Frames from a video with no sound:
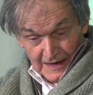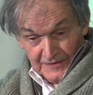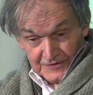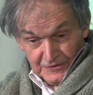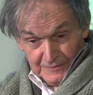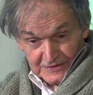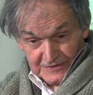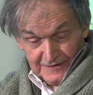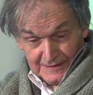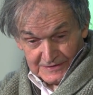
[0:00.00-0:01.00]
And the two most
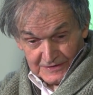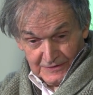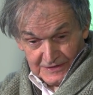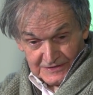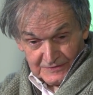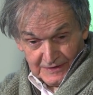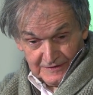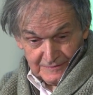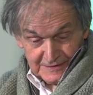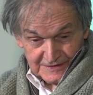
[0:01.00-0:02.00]
famous equations,
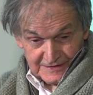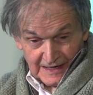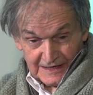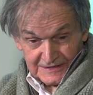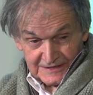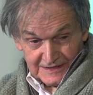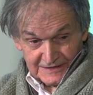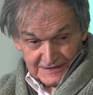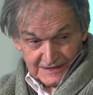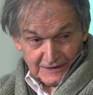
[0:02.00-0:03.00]
one of them is
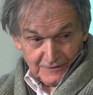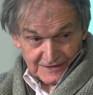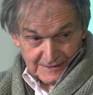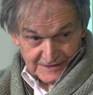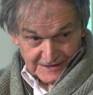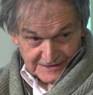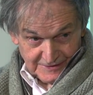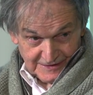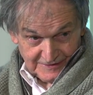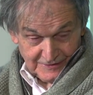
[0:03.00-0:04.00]
Einstein's E equals mc
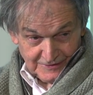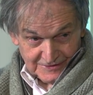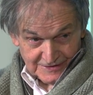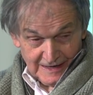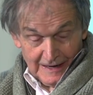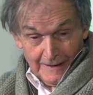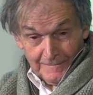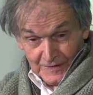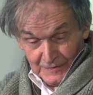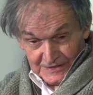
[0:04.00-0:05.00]
squared, of course,
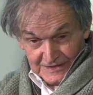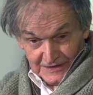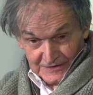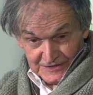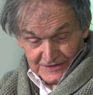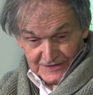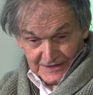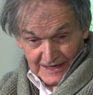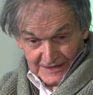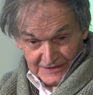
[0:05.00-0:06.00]
which tells us
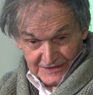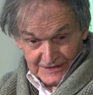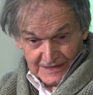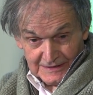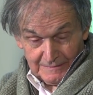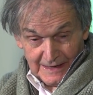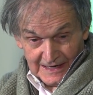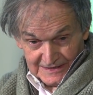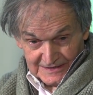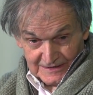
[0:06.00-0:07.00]
that energy and
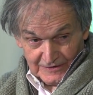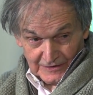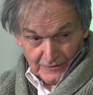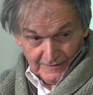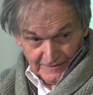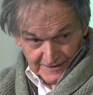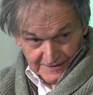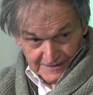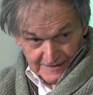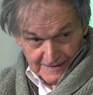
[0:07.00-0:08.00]
mass are
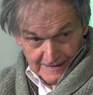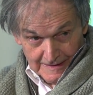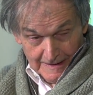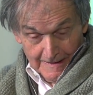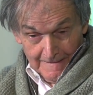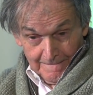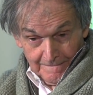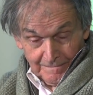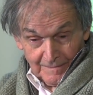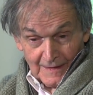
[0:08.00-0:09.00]
equivalent.
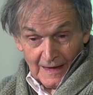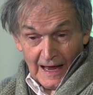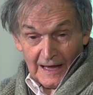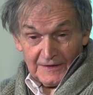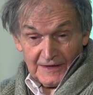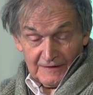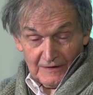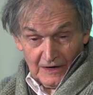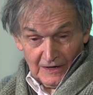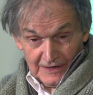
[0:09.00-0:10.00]
And the
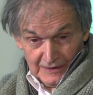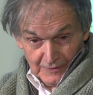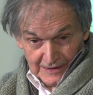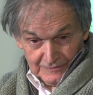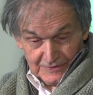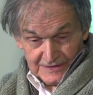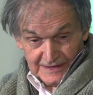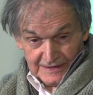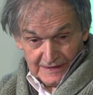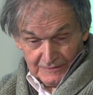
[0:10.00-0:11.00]
earlier one was,
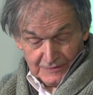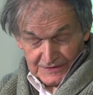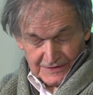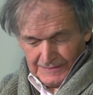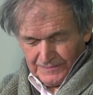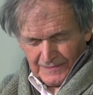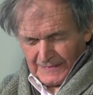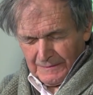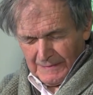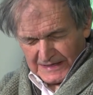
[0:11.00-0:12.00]
it was um,
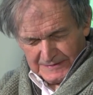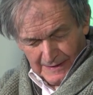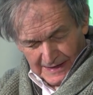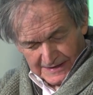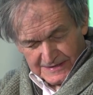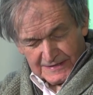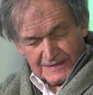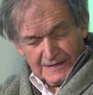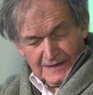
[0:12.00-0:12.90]
Max Planck's